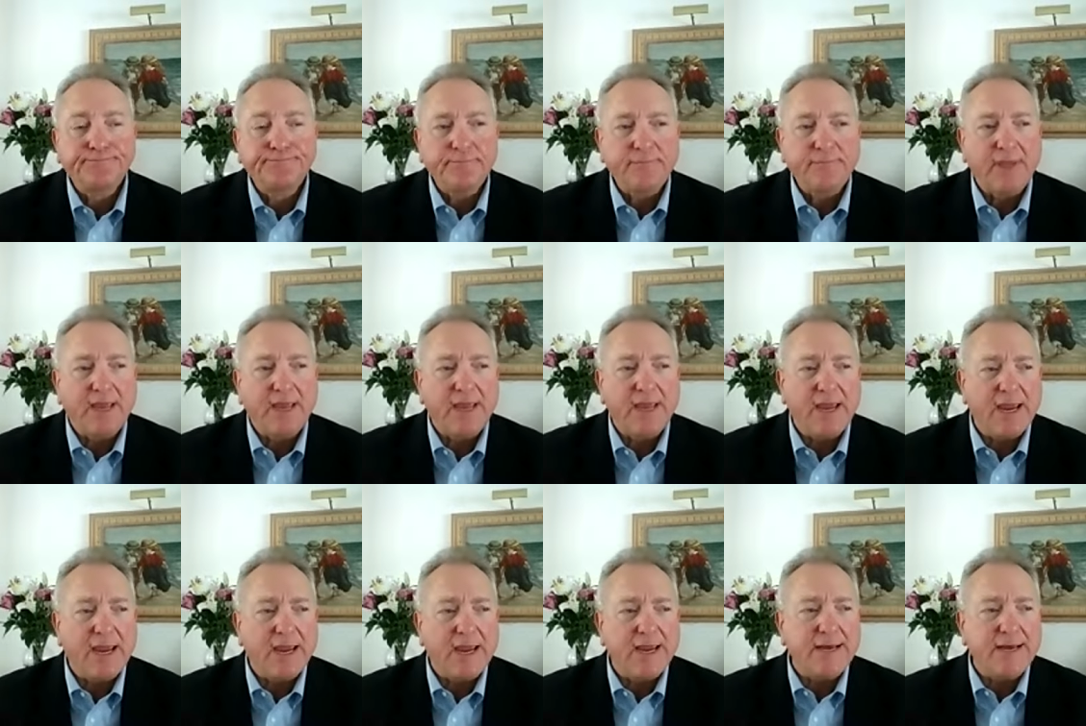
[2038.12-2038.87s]

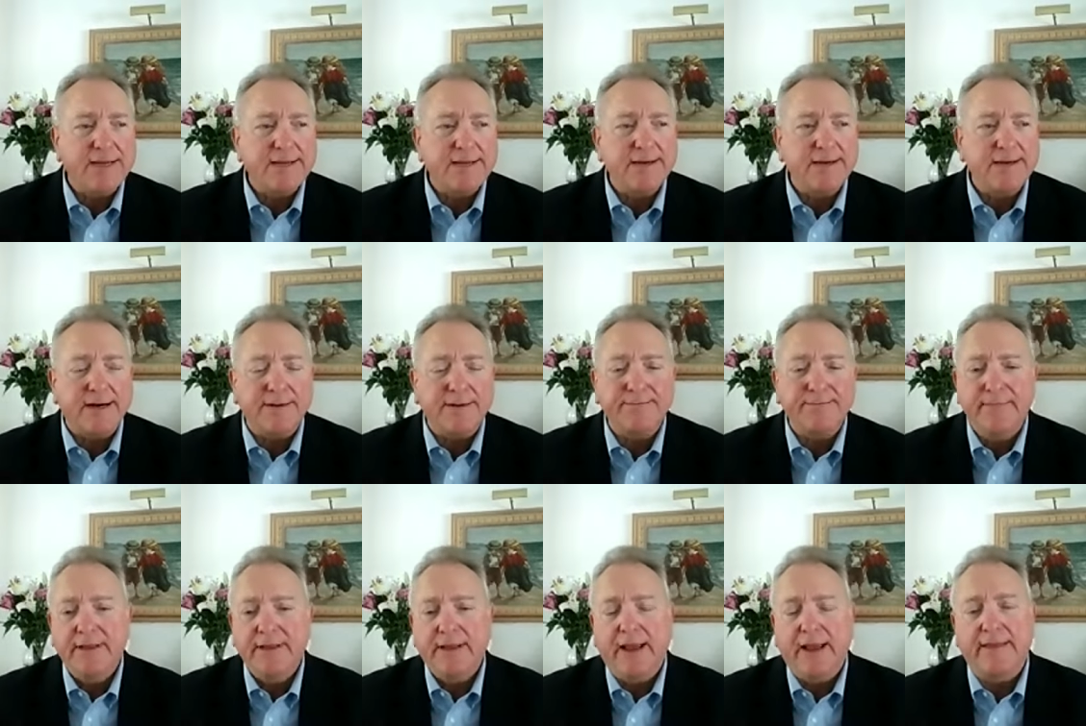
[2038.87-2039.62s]
And um,
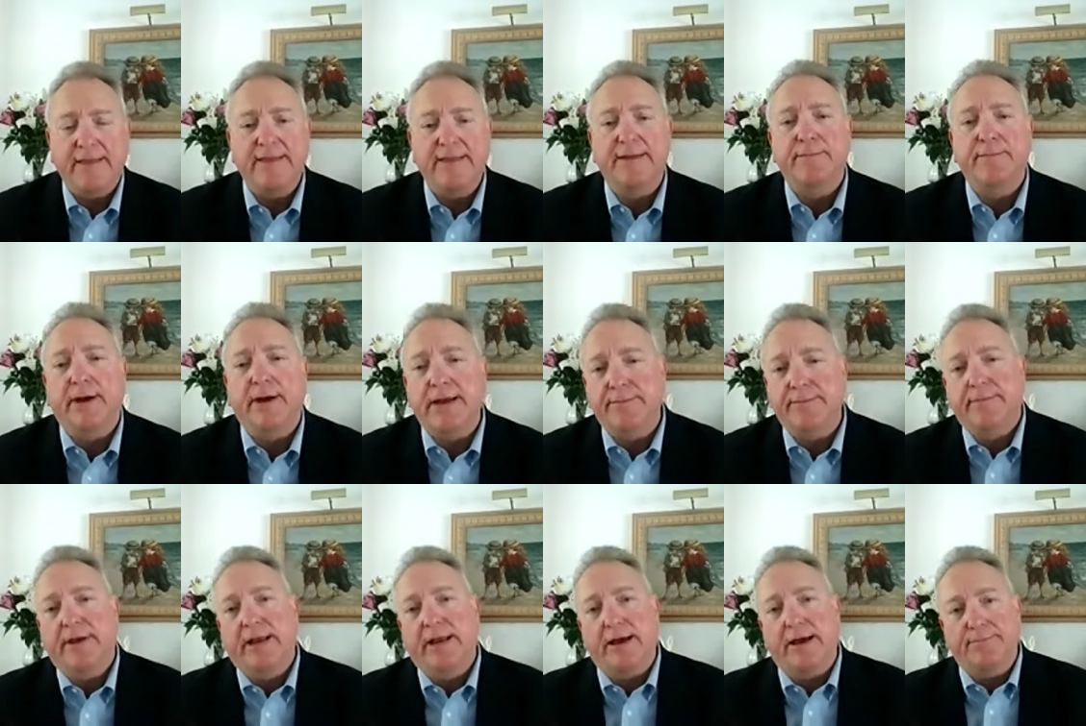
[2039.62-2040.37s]
and then my
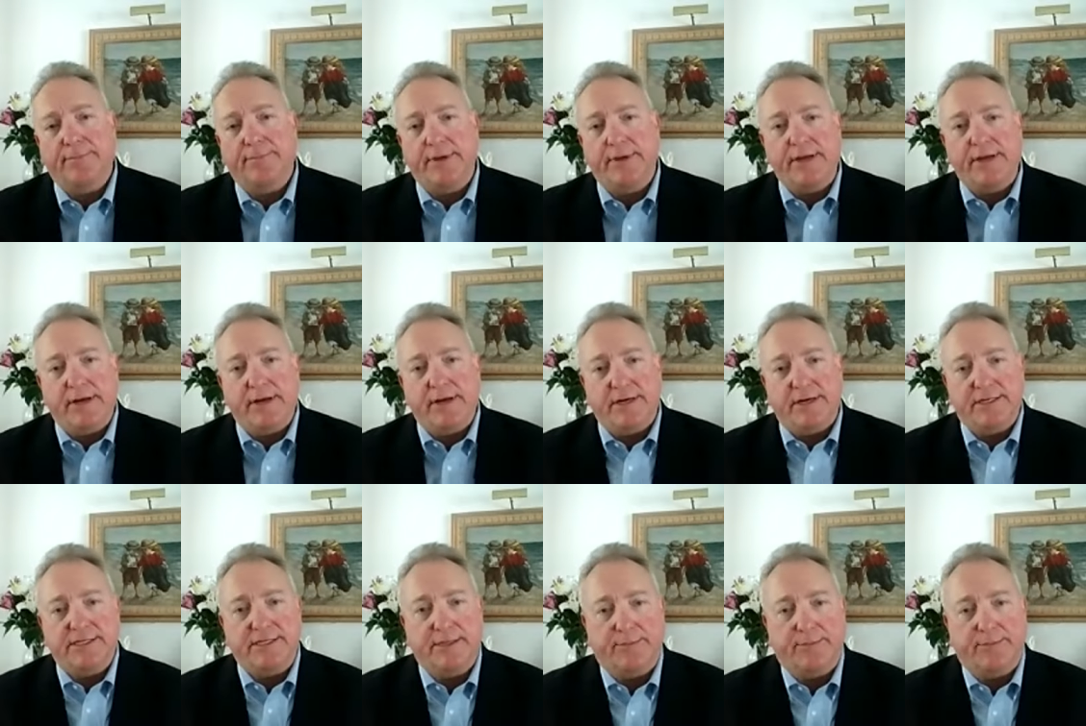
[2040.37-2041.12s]
and I, because I'm
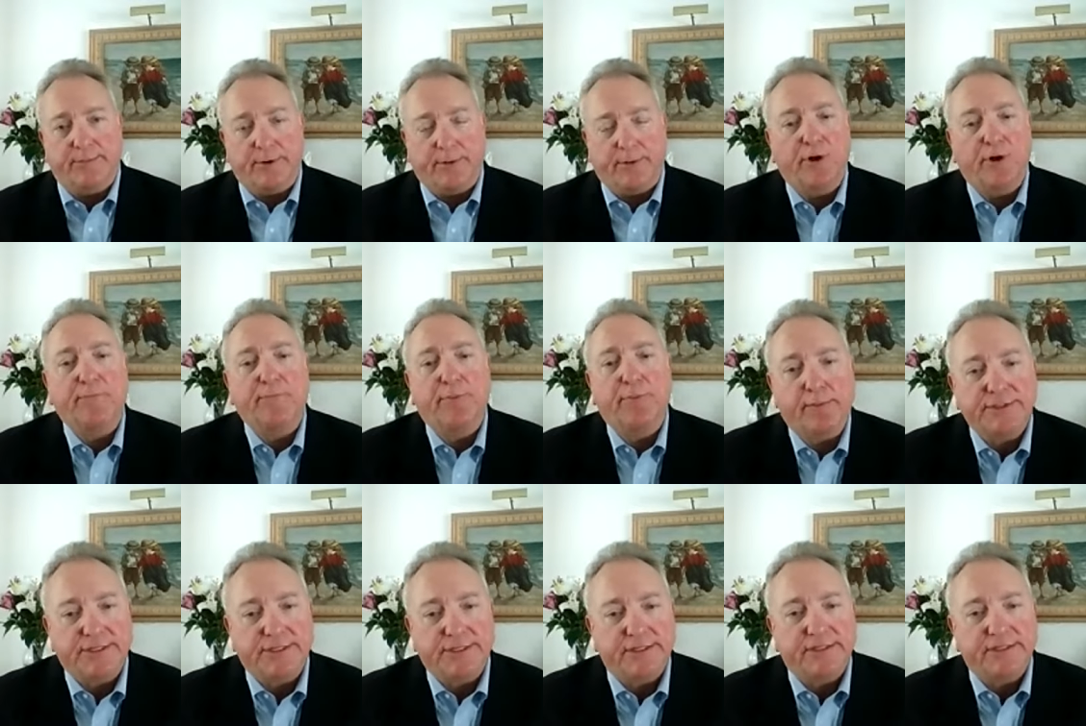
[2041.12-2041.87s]
a book
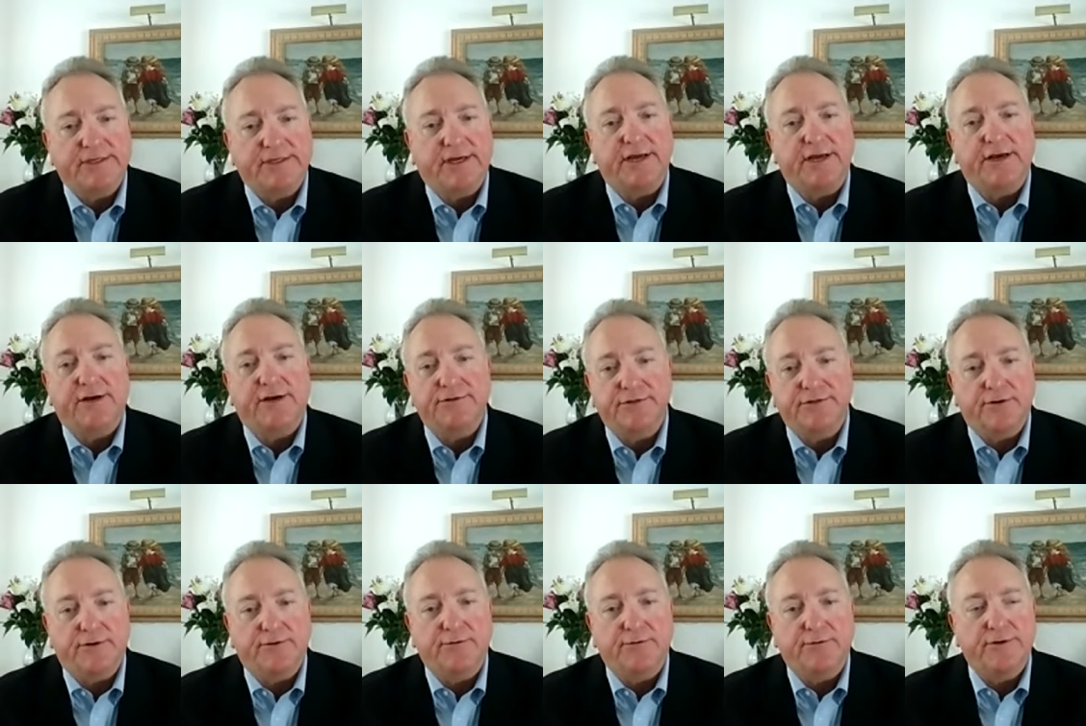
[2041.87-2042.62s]
publicist, I also own
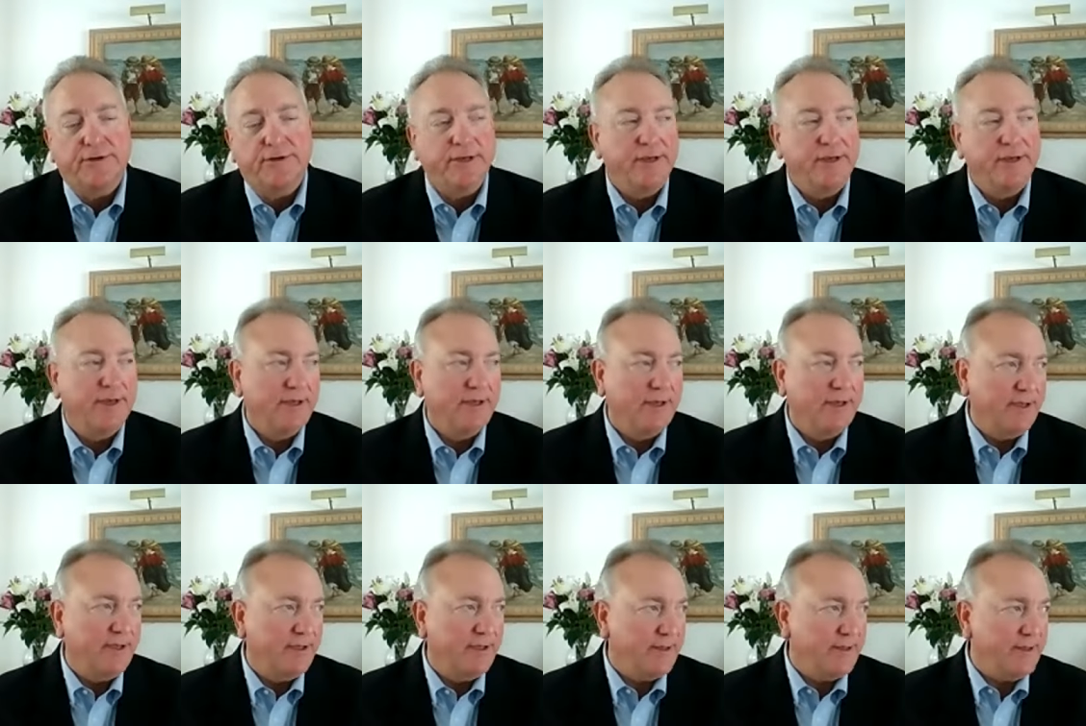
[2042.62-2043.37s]
the
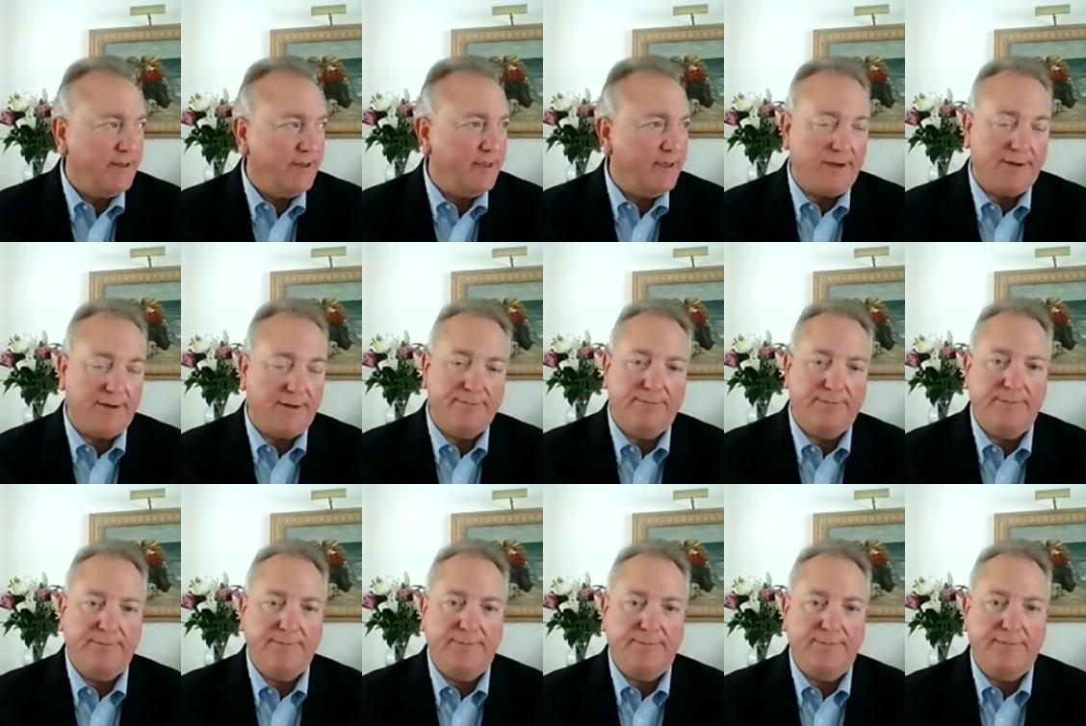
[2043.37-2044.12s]
the uh,
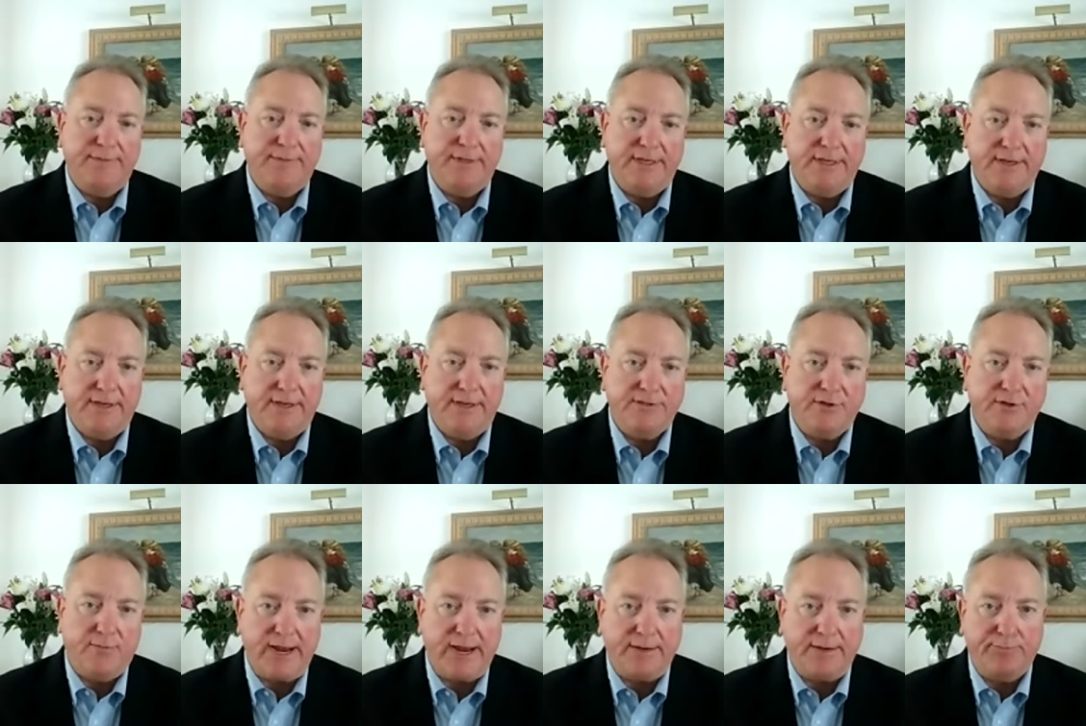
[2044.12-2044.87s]
the uh, domain book